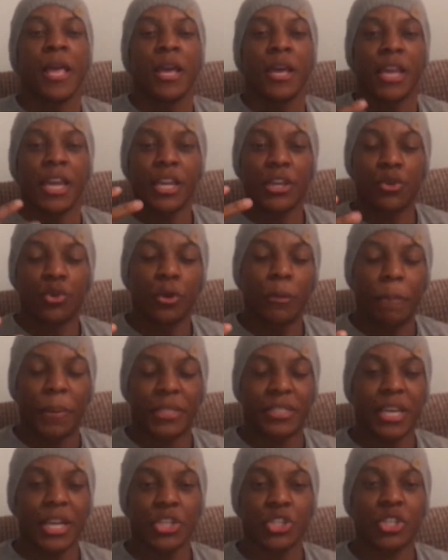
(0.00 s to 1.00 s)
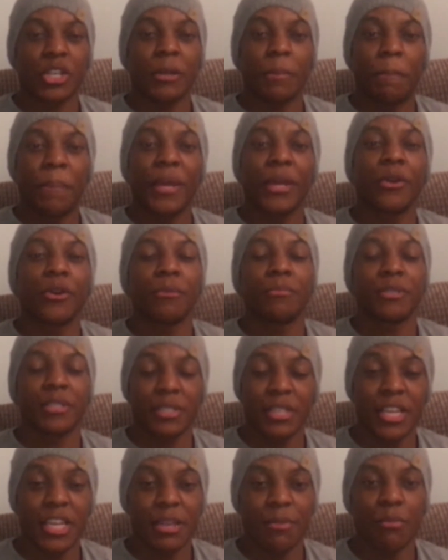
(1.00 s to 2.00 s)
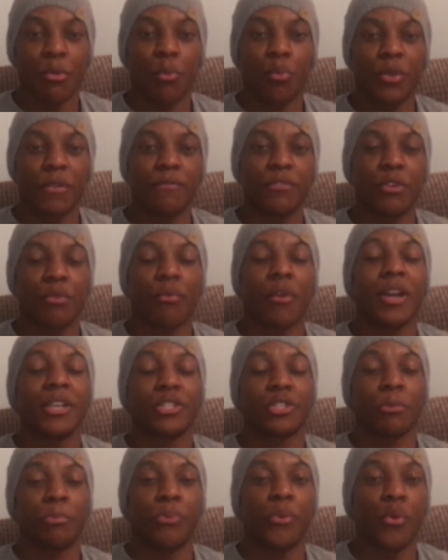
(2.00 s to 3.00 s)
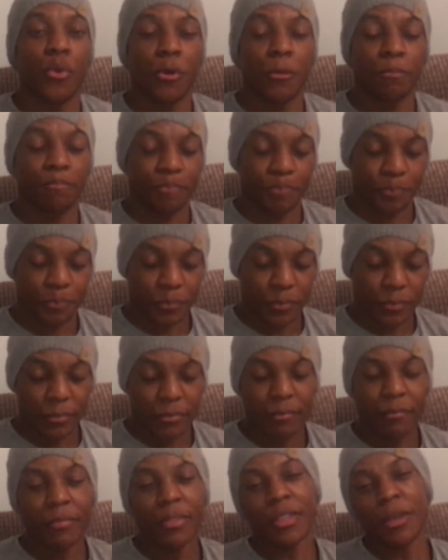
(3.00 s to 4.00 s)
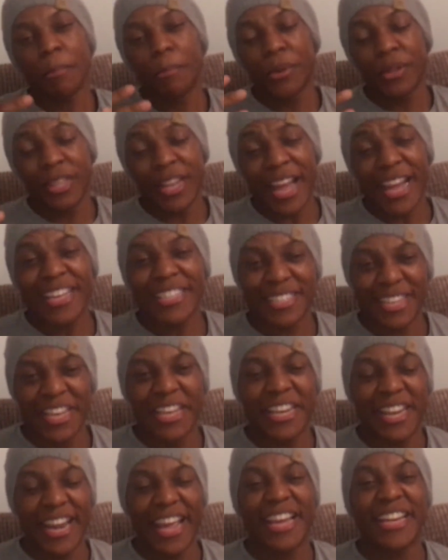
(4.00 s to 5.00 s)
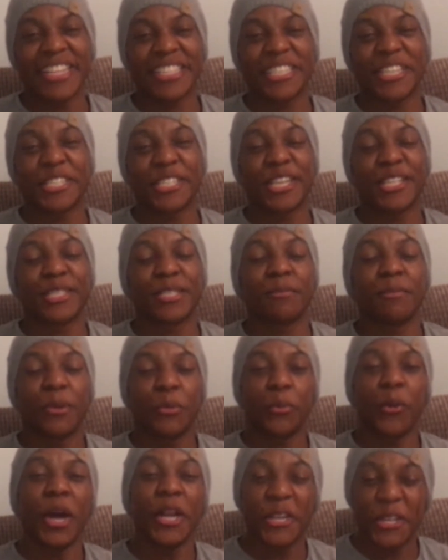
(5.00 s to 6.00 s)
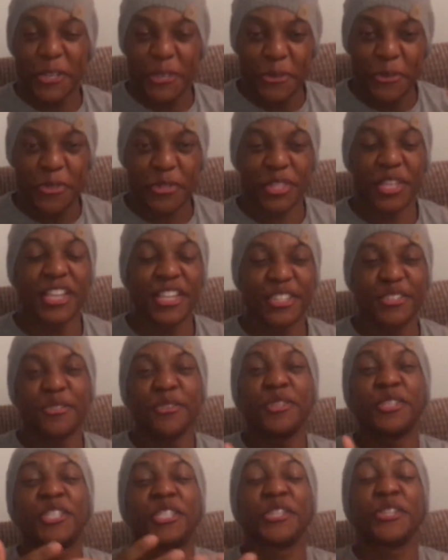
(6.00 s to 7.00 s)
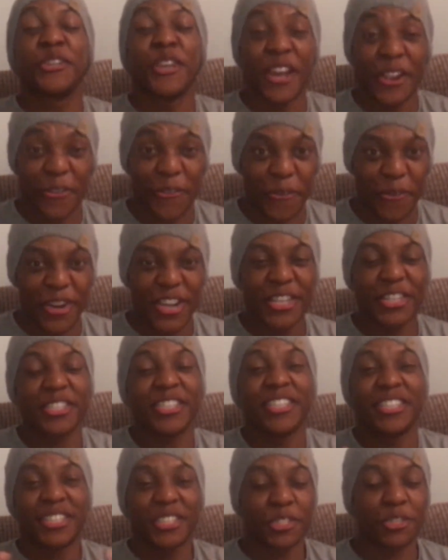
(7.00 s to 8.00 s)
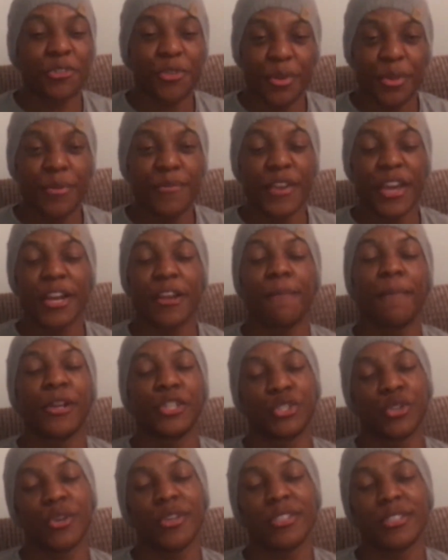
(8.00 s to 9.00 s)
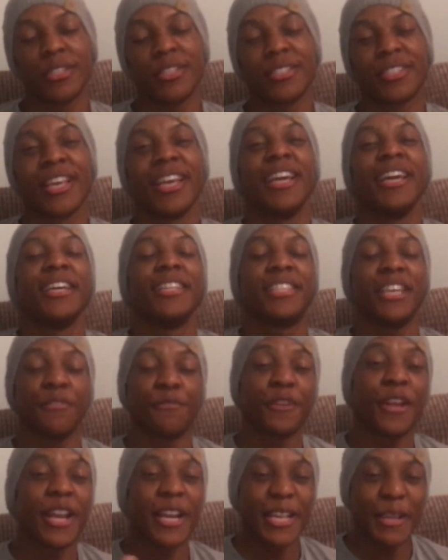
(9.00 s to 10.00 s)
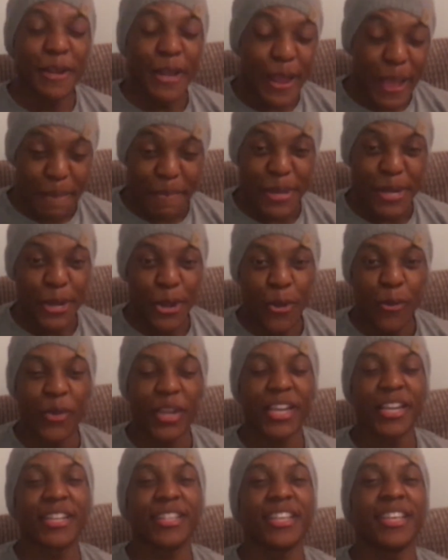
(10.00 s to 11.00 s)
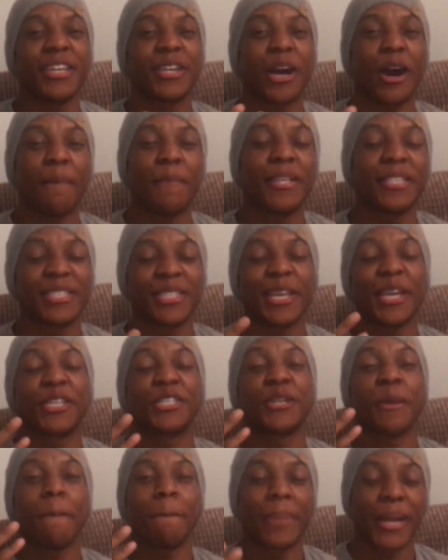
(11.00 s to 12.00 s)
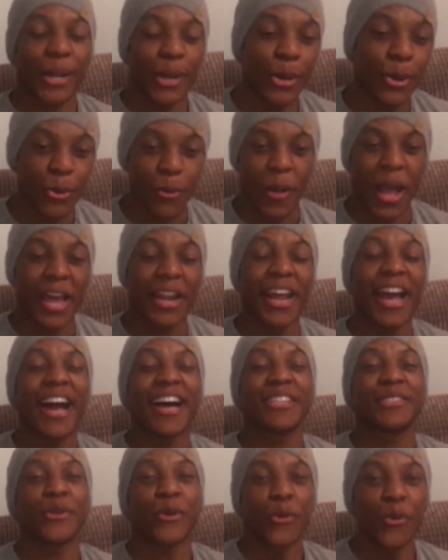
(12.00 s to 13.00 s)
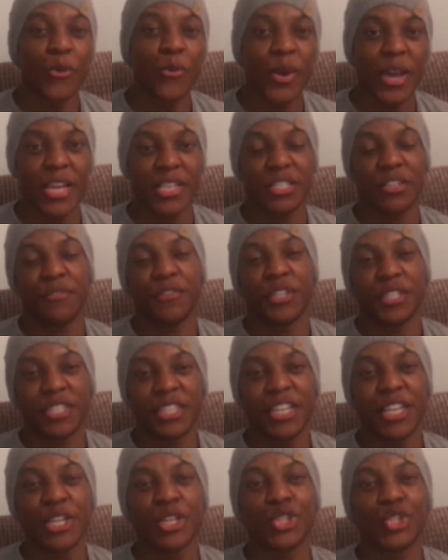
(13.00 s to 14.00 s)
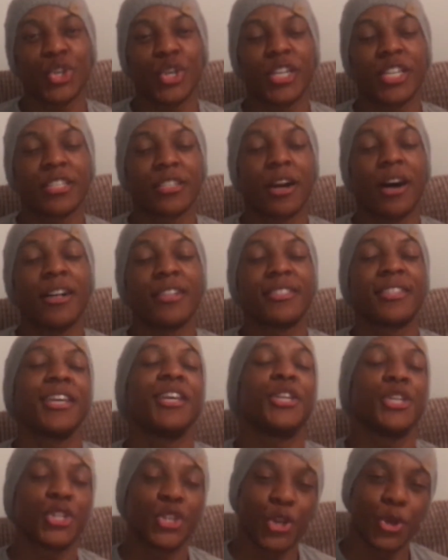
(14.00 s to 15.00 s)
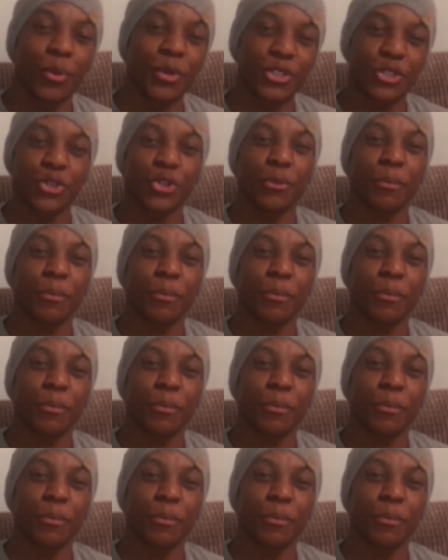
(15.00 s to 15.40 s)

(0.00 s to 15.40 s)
it could potentially pick up steam with the right support. But that is it, ladies and gentlemen. What do you think? Do you agree? Do you disagree with any of my choices? Definitely let me know in the comment section below. And as always, if you did enjoy this content, you know what to do